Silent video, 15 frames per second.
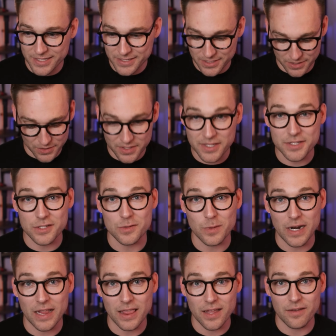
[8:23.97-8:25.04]
This is
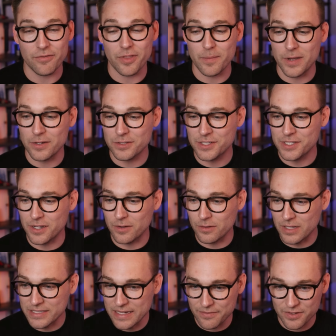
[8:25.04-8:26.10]
what I love the most. So
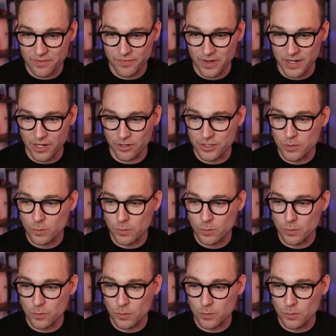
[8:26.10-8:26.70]
let's have some fun here. So